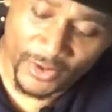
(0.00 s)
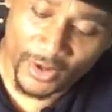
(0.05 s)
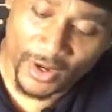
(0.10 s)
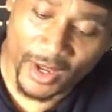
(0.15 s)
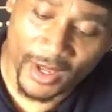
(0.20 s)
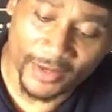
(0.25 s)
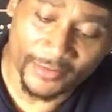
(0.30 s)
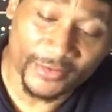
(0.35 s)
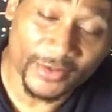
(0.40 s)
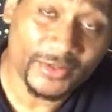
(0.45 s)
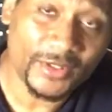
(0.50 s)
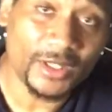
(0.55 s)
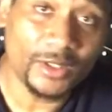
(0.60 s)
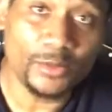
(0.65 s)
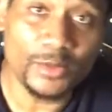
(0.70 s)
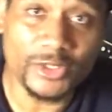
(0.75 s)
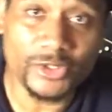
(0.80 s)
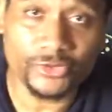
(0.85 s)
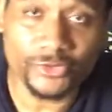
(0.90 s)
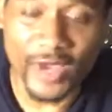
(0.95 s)
if you're if you're
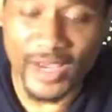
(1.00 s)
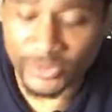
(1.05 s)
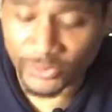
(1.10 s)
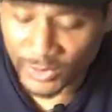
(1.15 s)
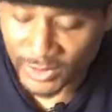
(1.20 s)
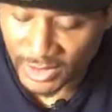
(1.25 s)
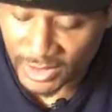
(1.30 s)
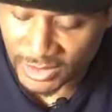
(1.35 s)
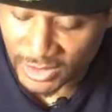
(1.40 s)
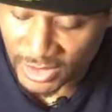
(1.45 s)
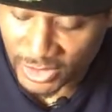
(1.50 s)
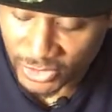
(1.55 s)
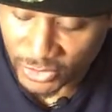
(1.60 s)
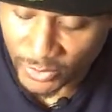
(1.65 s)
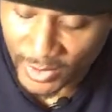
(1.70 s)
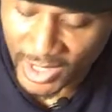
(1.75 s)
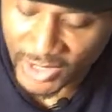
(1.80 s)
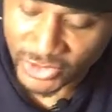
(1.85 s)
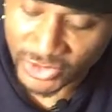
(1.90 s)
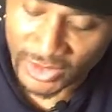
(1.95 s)
dealing with stress with this
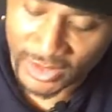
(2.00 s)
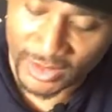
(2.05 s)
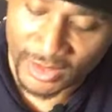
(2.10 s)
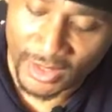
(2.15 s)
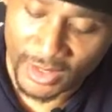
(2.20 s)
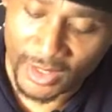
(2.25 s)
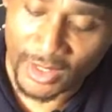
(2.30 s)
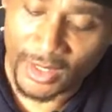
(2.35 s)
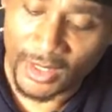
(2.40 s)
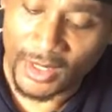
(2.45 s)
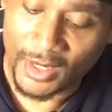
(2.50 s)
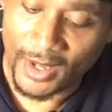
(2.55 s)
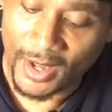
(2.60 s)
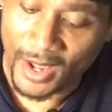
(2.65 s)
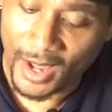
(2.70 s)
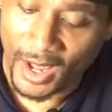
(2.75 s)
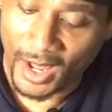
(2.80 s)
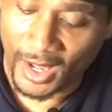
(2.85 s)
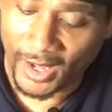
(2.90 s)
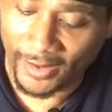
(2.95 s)
situation,
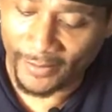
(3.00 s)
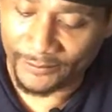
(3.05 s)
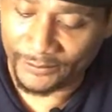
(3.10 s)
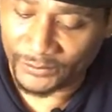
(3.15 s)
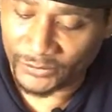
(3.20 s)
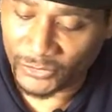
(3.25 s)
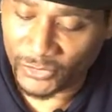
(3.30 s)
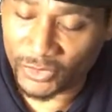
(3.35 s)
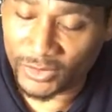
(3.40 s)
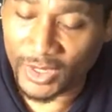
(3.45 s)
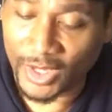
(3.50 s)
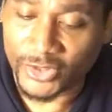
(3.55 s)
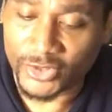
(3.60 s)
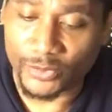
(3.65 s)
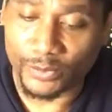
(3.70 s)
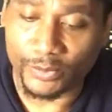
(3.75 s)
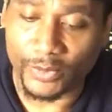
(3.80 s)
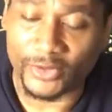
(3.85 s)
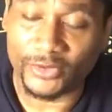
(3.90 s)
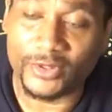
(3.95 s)
um, you
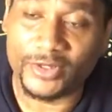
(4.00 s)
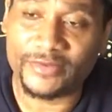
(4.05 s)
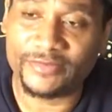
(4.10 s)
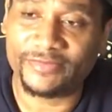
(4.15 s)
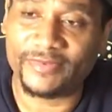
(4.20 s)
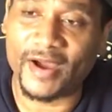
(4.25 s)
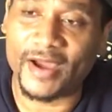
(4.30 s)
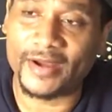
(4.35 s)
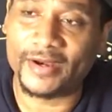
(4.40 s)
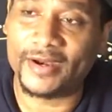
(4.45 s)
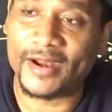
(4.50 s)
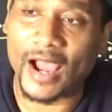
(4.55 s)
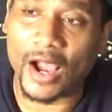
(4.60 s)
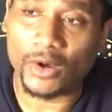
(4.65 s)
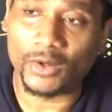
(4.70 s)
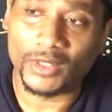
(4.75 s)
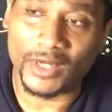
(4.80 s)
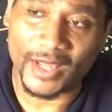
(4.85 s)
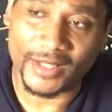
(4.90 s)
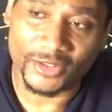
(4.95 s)
need to you need to find an
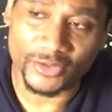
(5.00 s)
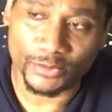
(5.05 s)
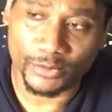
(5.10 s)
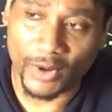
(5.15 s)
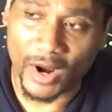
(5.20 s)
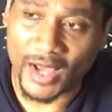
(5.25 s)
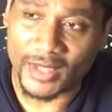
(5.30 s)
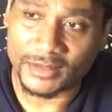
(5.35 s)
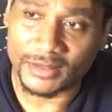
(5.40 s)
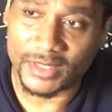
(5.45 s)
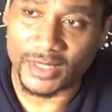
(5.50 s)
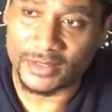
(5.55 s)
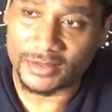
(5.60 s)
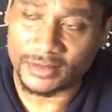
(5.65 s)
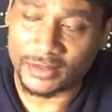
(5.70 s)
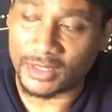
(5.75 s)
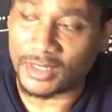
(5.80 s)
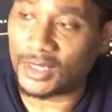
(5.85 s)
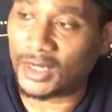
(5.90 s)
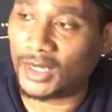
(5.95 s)
outlet to
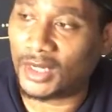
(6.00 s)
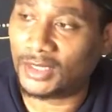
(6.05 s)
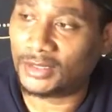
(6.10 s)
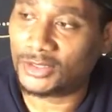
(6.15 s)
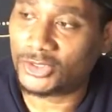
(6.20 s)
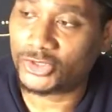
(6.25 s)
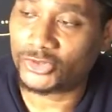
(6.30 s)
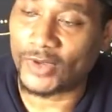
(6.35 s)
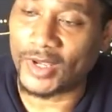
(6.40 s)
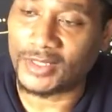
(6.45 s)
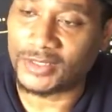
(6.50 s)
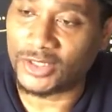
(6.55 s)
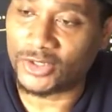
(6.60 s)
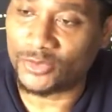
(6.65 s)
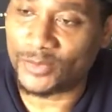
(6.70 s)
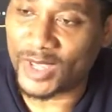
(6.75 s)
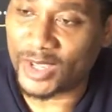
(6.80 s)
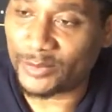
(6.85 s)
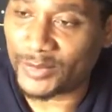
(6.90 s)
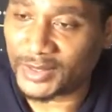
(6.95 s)
process the uh, the stress
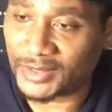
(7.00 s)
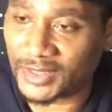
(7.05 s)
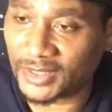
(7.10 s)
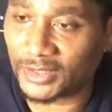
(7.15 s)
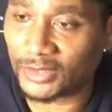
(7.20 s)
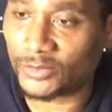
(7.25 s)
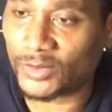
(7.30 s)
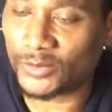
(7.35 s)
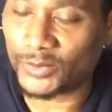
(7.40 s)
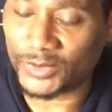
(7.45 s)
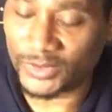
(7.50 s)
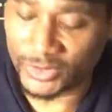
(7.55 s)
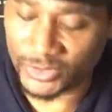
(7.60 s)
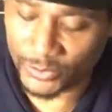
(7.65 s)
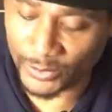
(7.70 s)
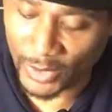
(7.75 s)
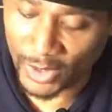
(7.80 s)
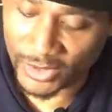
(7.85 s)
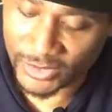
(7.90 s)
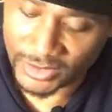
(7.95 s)
that you may have been dealing with with
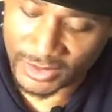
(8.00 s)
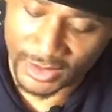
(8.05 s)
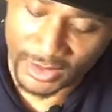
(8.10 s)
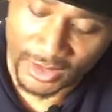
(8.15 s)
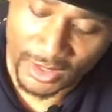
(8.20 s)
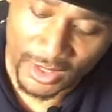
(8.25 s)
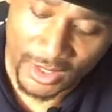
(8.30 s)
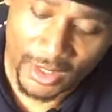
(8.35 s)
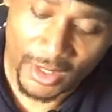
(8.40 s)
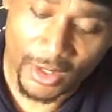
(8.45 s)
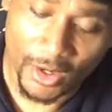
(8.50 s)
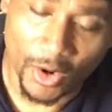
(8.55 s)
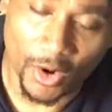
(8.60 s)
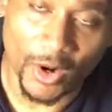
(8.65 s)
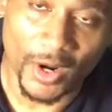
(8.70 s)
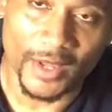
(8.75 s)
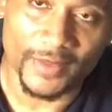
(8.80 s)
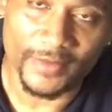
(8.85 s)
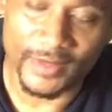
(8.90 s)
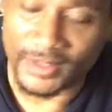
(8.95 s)
this person
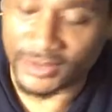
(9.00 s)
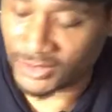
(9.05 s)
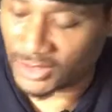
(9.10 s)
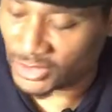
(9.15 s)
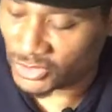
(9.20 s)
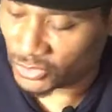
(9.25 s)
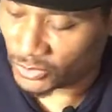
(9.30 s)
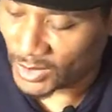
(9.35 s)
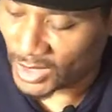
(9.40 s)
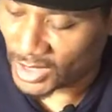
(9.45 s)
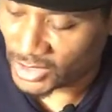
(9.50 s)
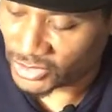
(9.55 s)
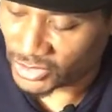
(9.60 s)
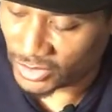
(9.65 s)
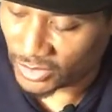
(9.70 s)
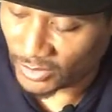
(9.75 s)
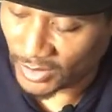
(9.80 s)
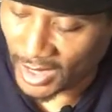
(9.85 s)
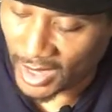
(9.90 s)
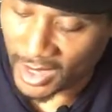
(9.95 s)
or in this
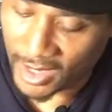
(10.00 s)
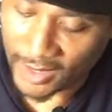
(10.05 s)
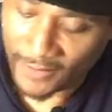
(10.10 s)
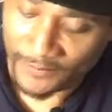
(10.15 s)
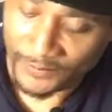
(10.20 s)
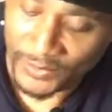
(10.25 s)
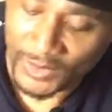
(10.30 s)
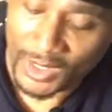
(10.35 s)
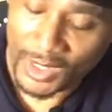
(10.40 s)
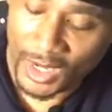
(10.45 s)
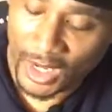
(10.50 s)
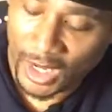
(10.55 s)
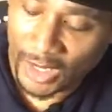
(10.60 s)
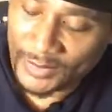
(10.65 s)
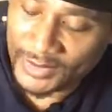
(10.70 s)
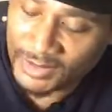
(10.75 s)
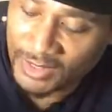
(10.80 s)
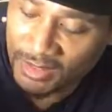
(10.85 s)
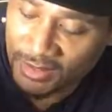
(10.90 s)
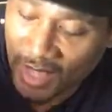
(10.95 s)
situation. Okay,
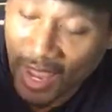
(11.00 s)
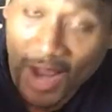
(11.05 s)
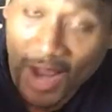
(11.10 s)
um, it says